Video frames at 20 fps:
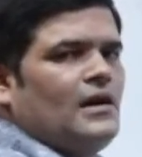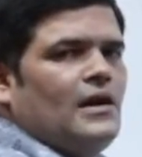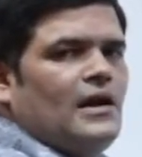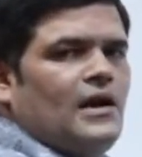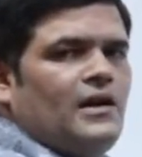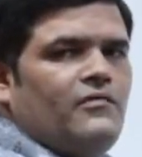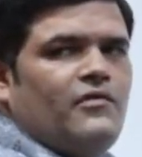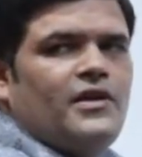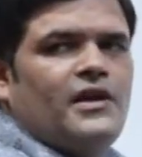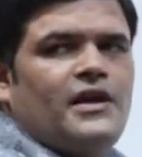
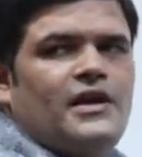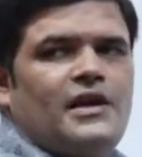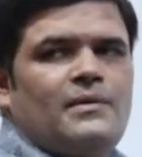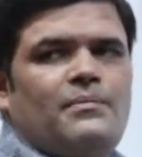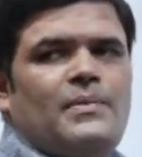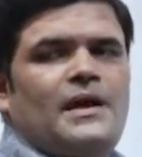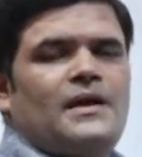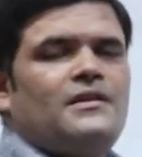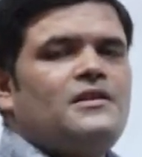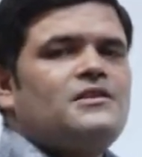and we can
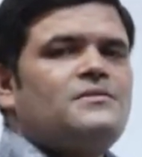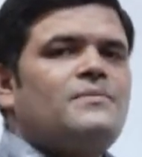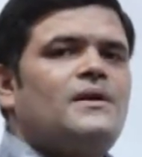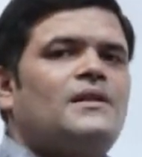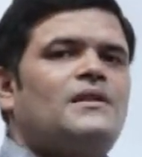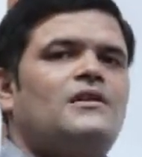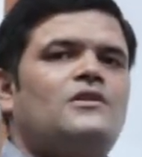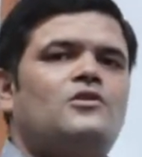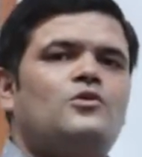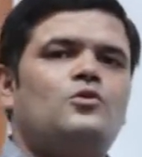apply this
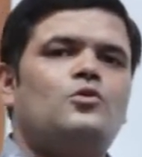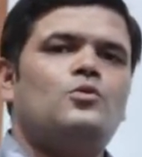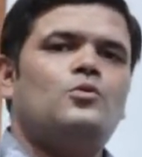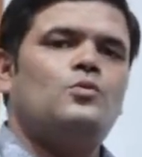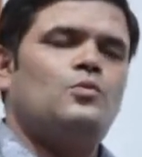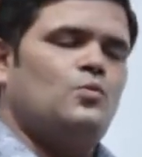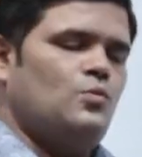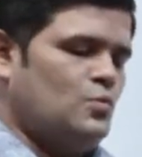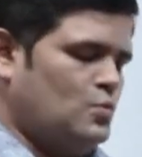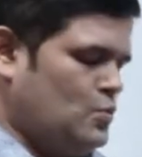method to
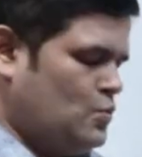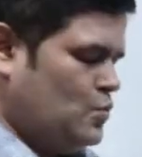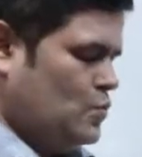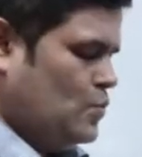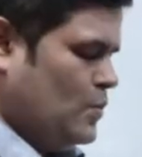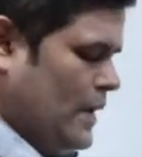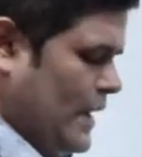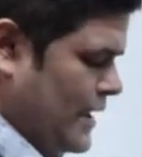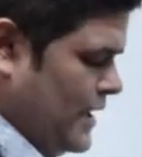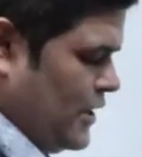
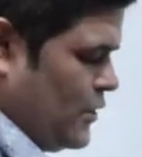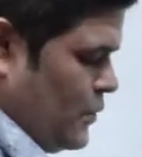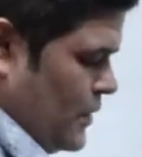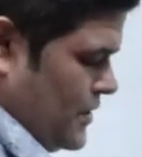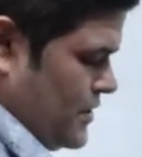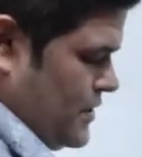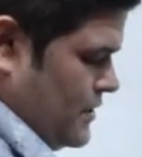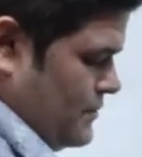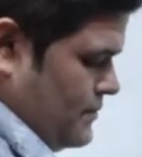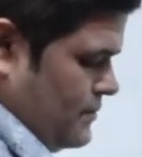any
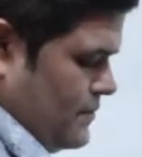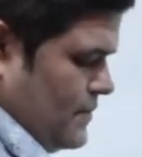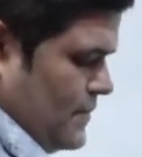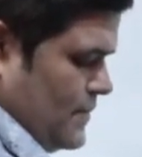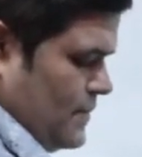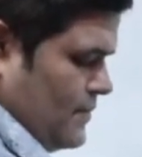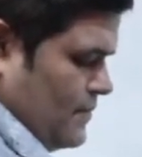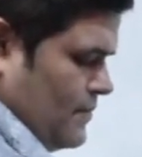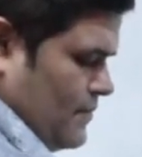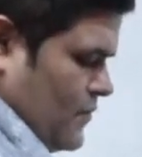question
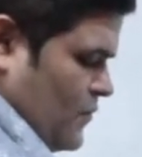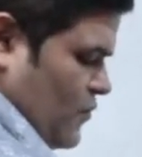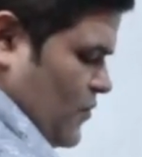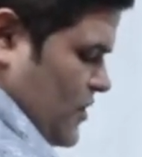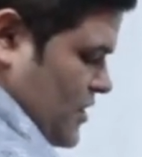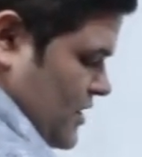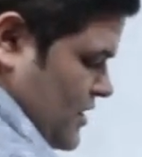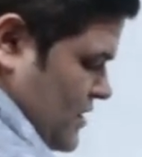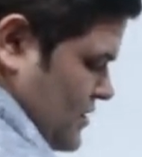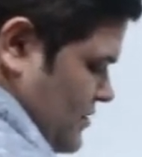
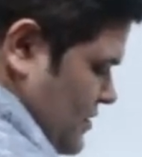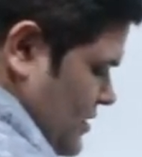which is